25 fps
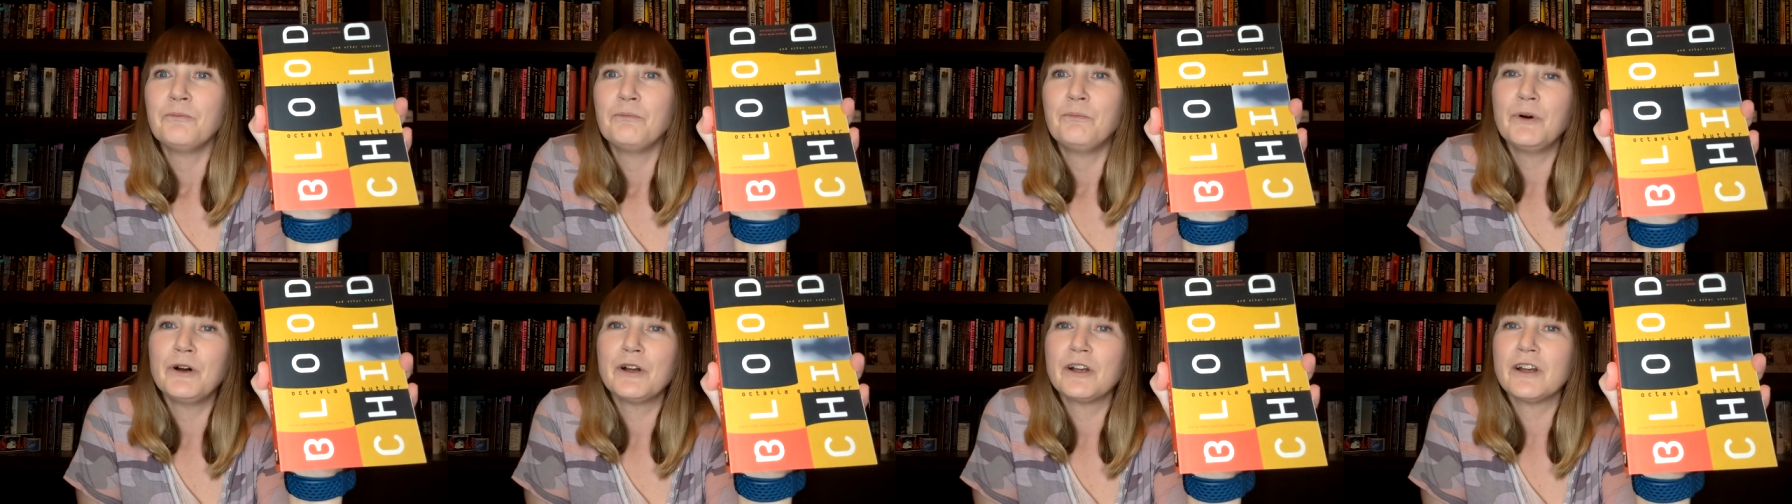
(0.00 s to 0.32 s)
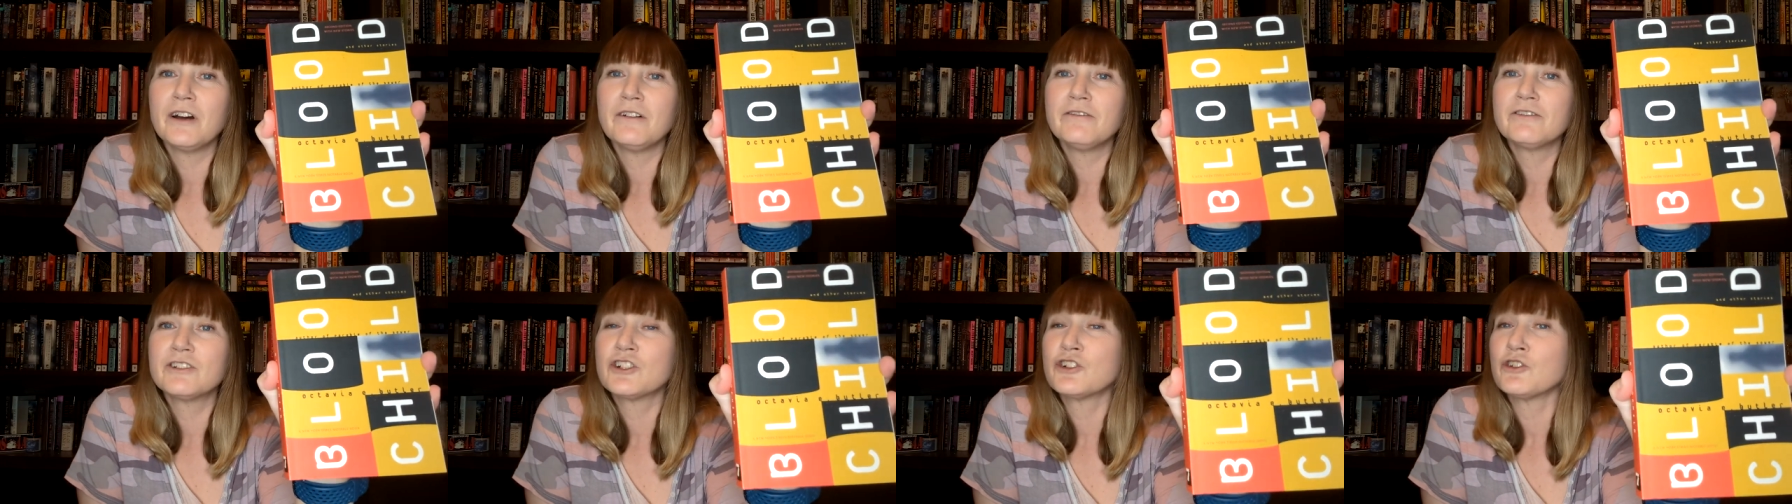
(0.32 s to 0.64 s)
book
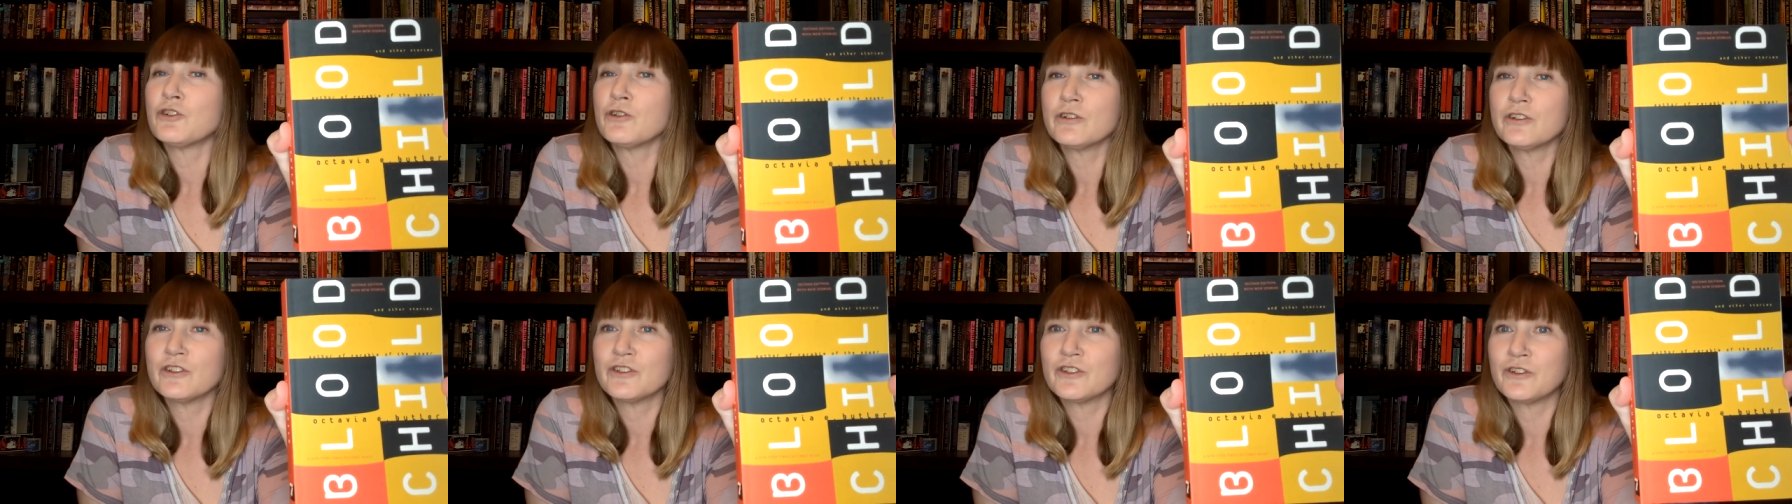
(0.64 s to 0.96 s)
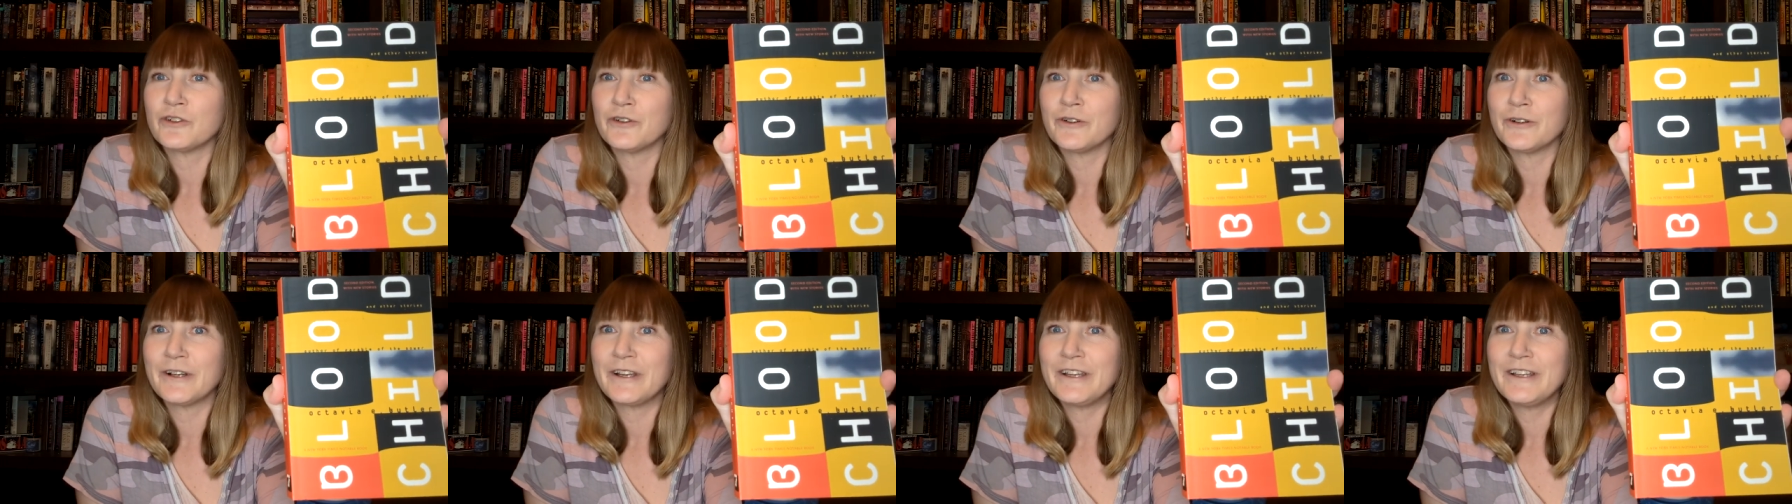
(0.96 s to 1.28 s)
of short
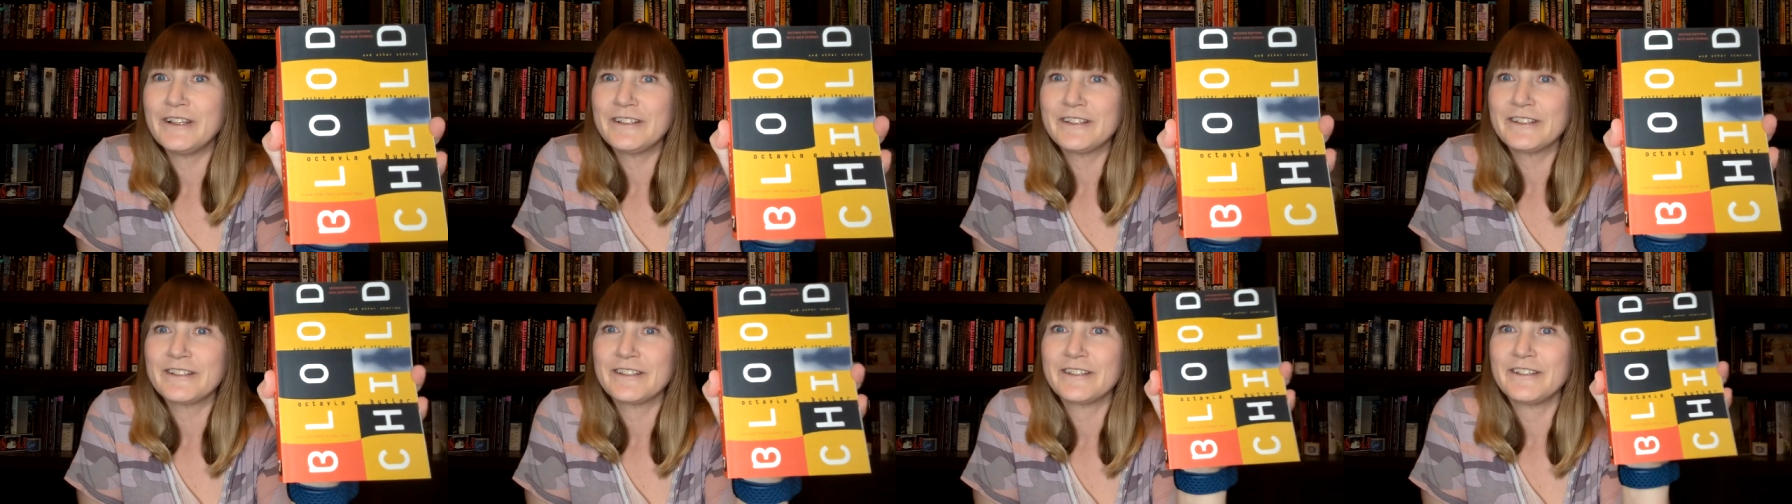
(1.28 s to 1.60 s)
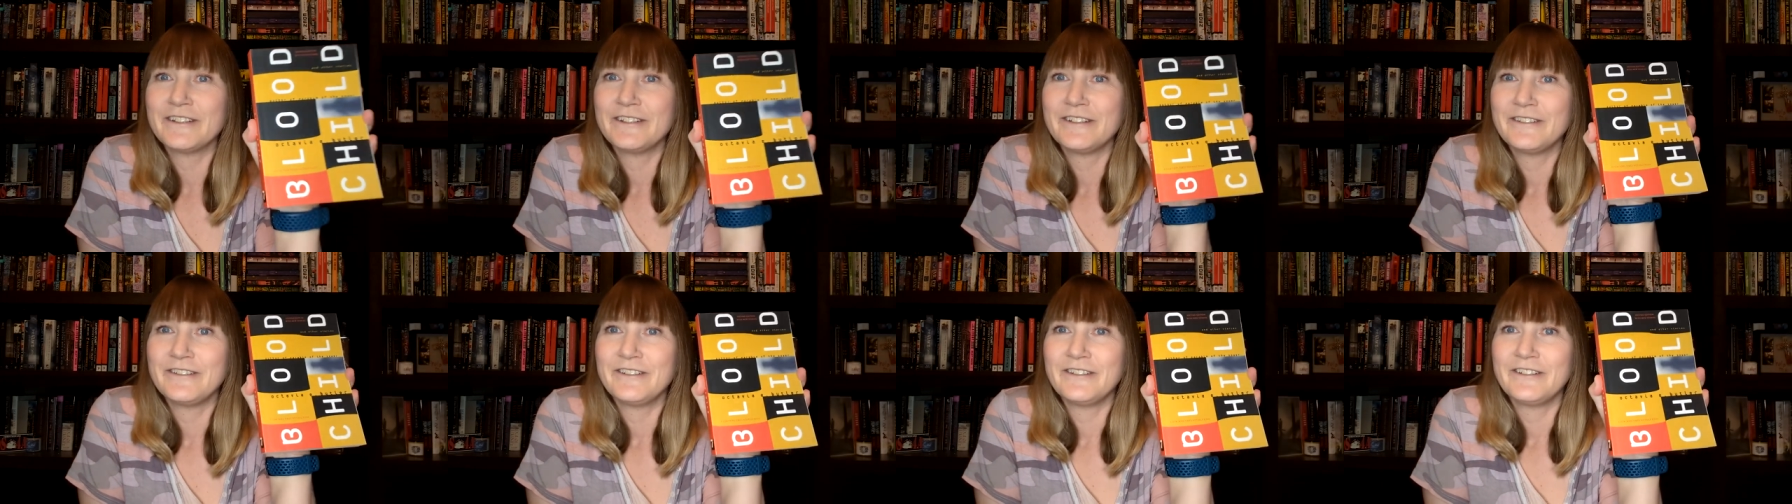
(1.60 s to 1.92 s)
stories,
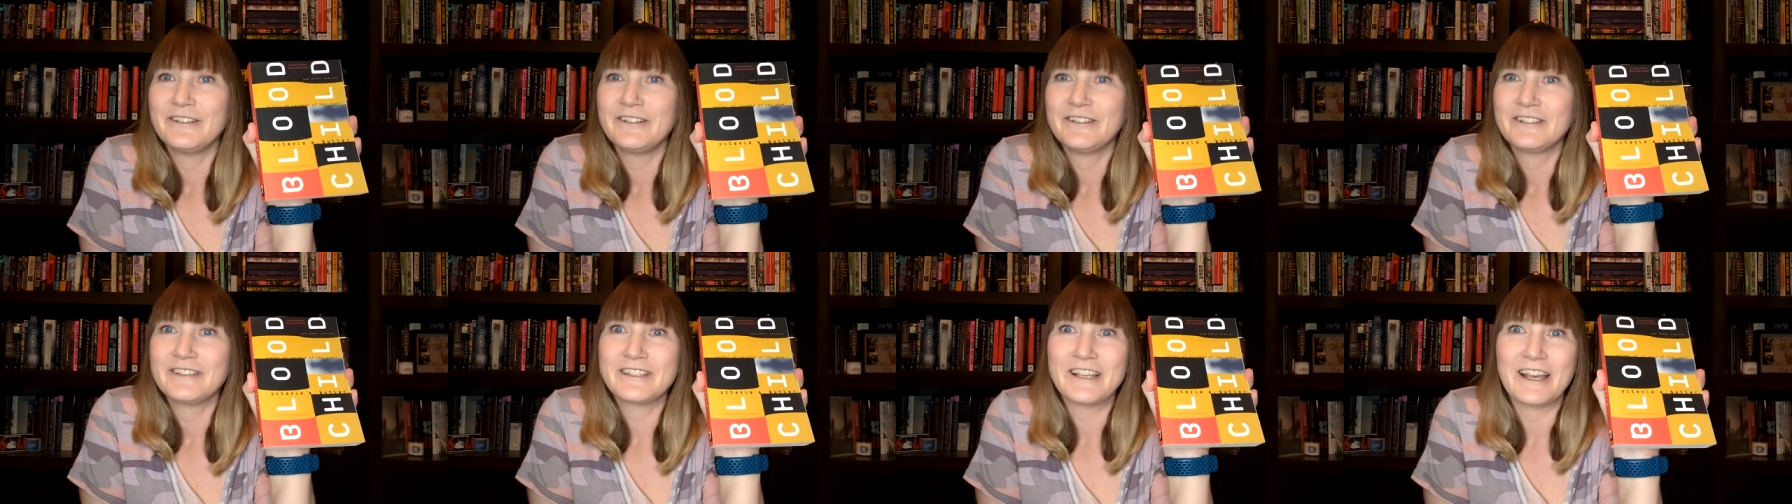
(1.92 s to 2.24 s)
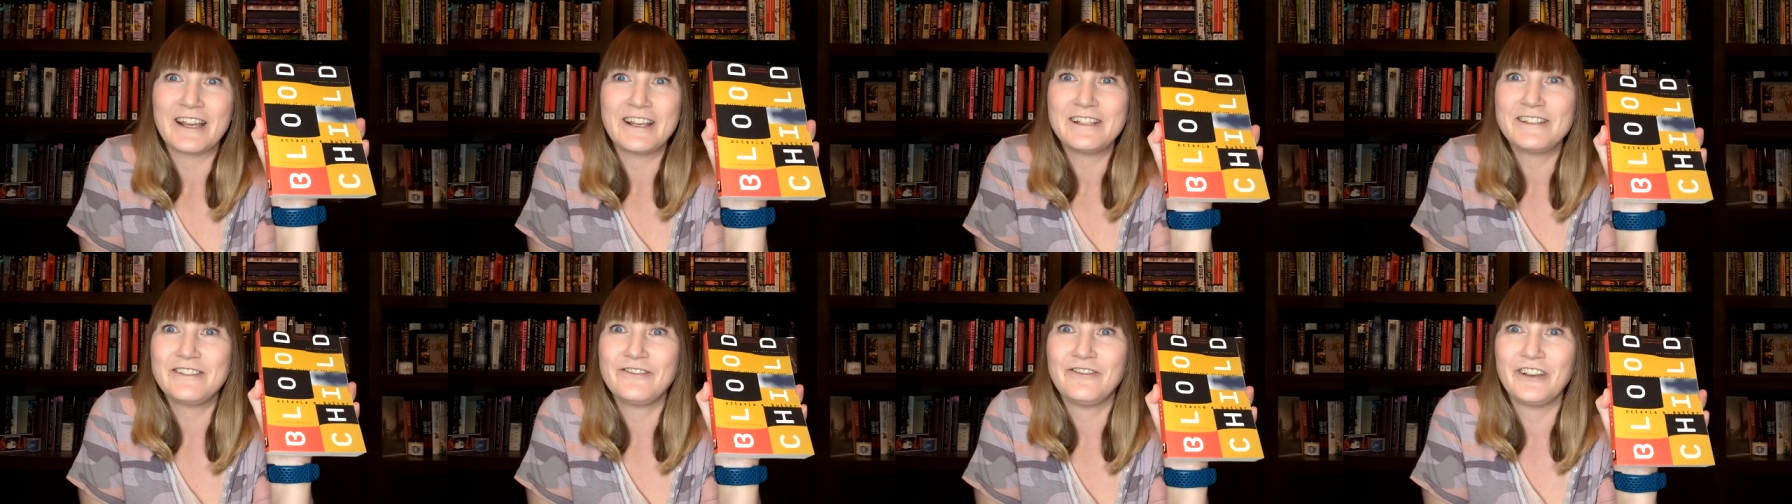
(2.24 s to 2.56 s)

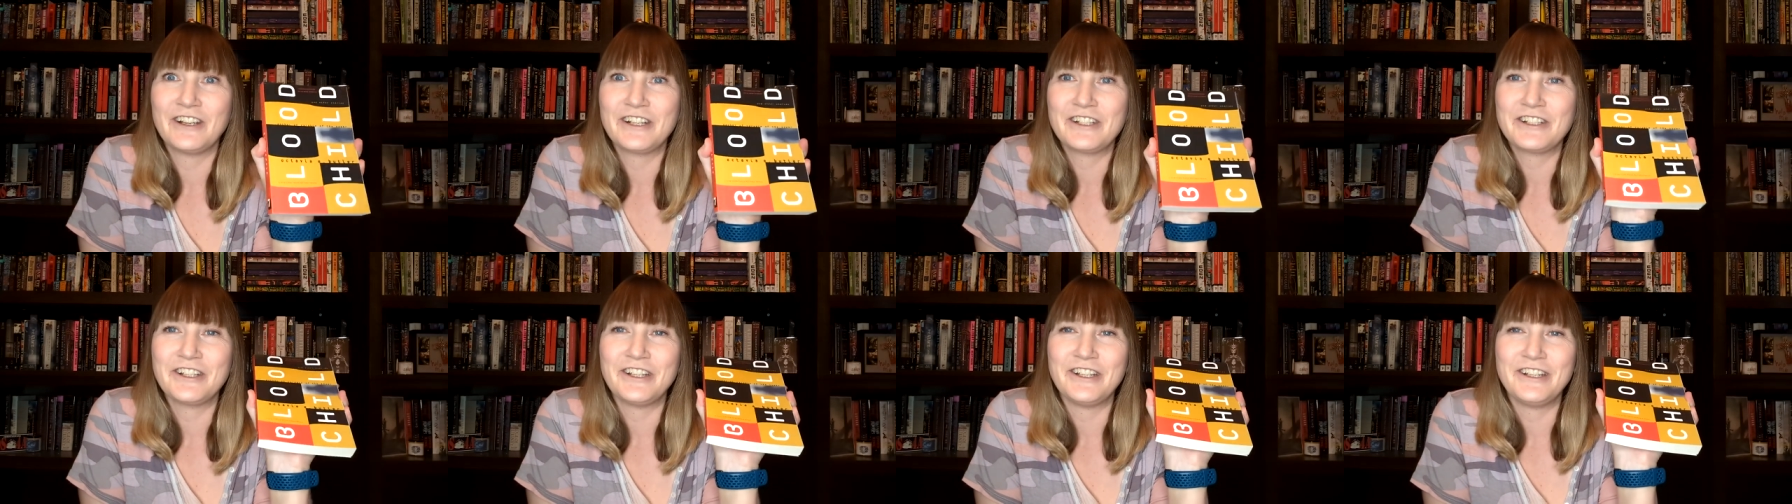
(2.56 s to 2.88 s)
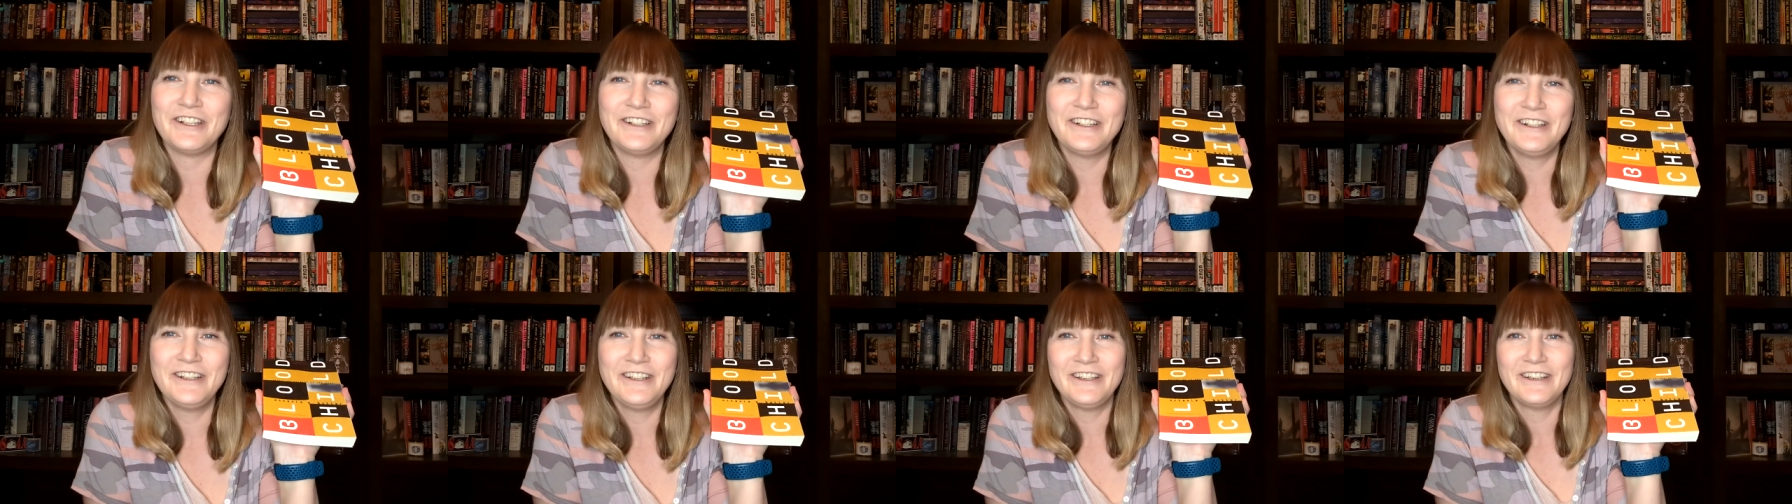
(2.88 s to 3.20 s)
science
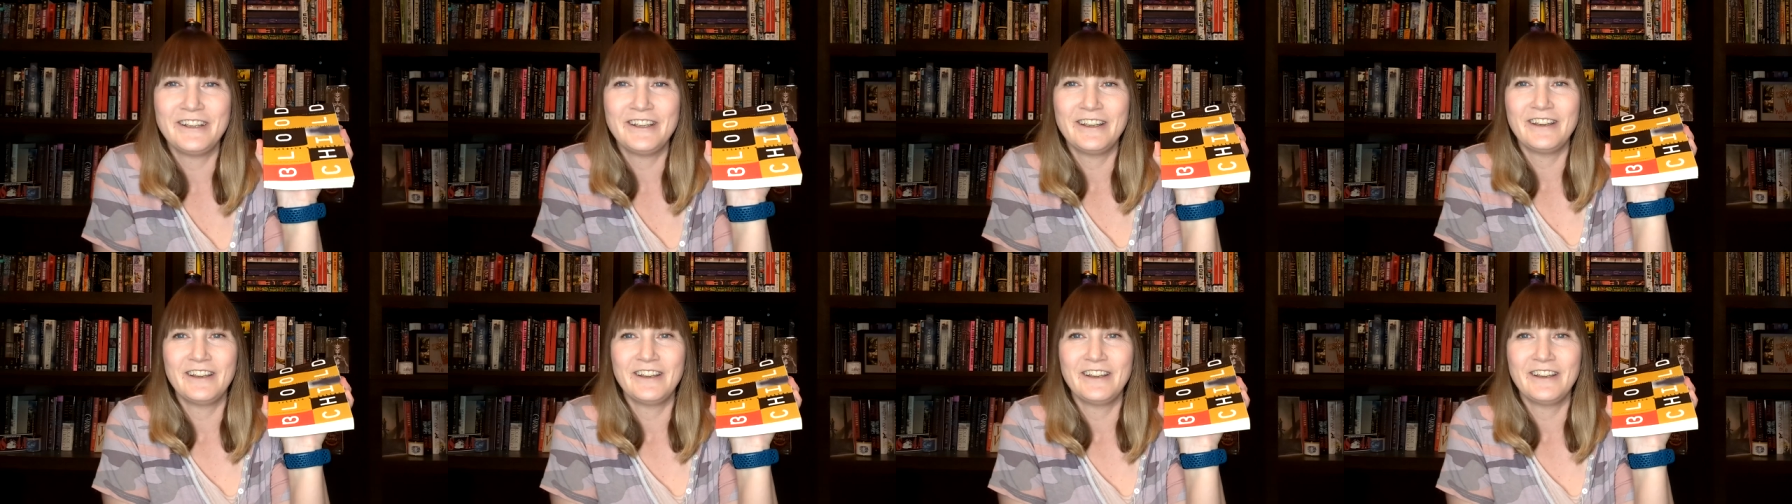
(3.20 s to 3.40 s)
fiction,